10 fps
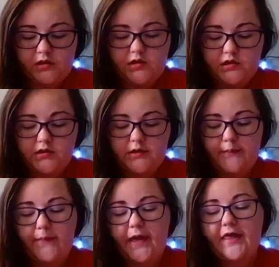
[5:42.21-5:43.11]

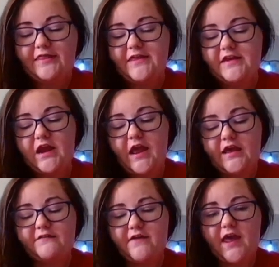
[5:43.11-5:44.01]
Um, I then
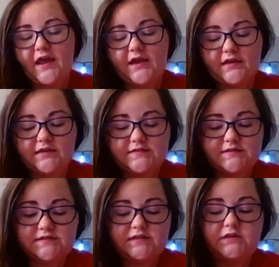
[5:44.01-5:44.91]
have a
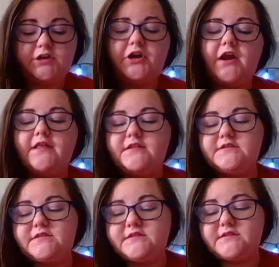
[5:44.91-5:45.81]
concealer, and
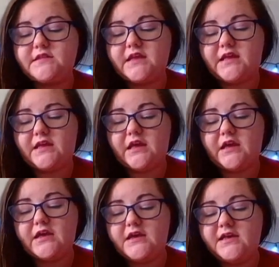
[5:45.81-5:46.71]
this is the
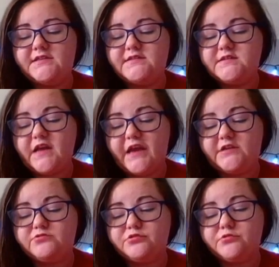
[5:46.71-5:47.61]
Instant
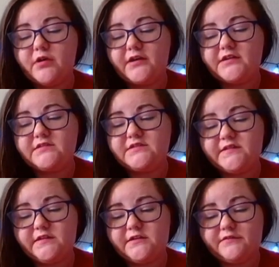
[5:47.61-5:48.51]
Age Rewind
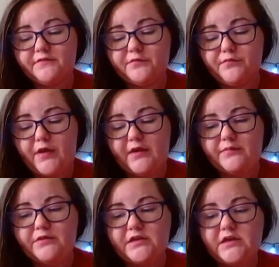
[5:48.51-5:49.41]
Concealer from
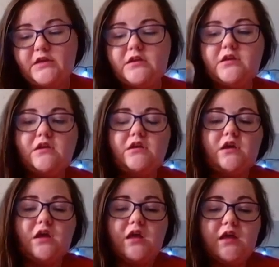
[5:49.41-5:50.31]
Maybelline.
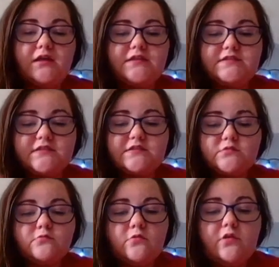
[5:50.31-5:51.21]
And this is the
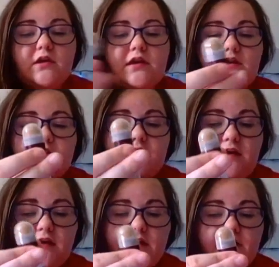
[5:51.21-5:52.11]
one
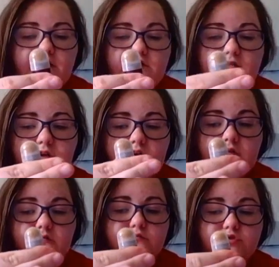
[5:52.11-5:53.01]
that
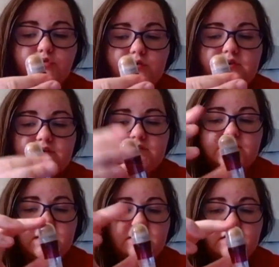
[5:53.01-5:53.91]
um, twist,
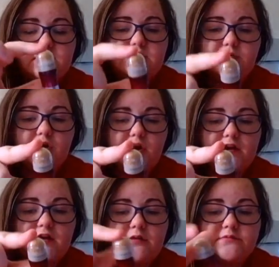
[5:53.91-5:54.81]
and then the
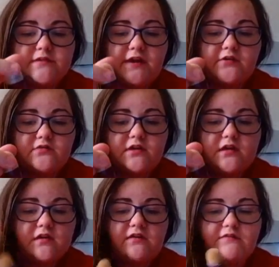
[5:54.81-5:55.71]
product comes out
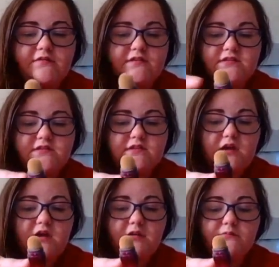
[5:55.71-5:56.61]
of this
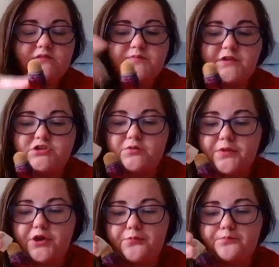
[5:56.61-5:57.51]
um, sponge up
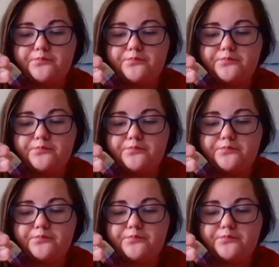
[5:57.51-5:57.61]
here.